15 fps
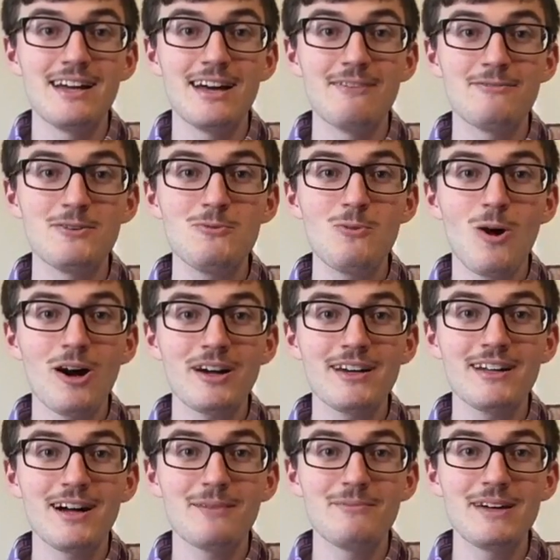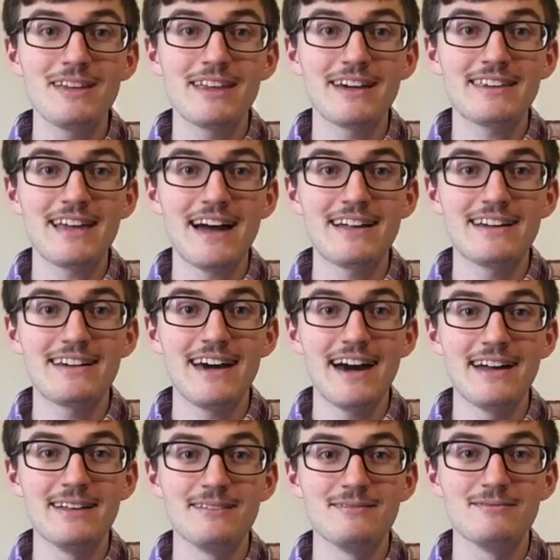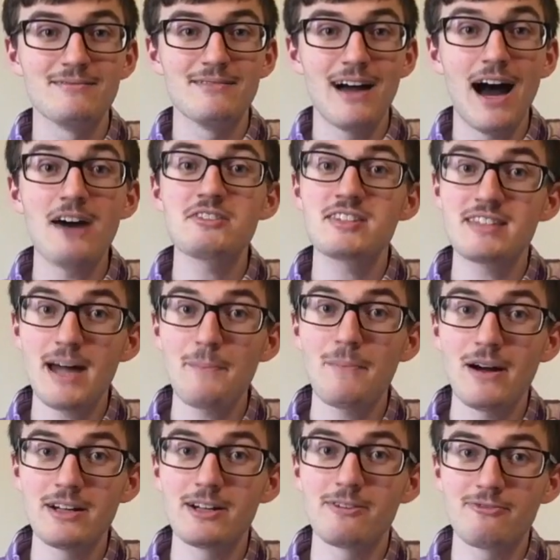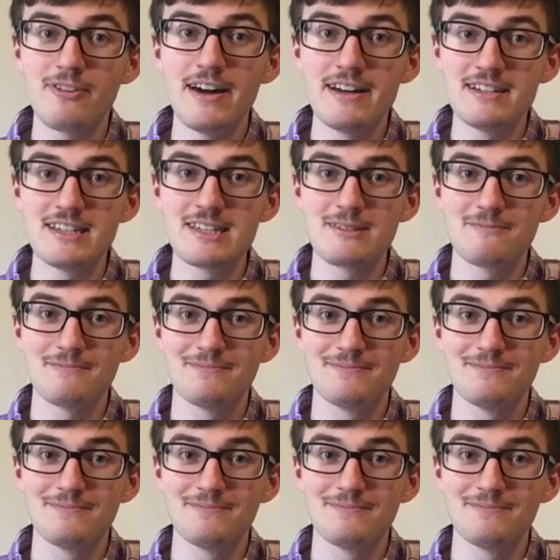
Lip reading: "If you walk in on me like that again, I'll step on your face."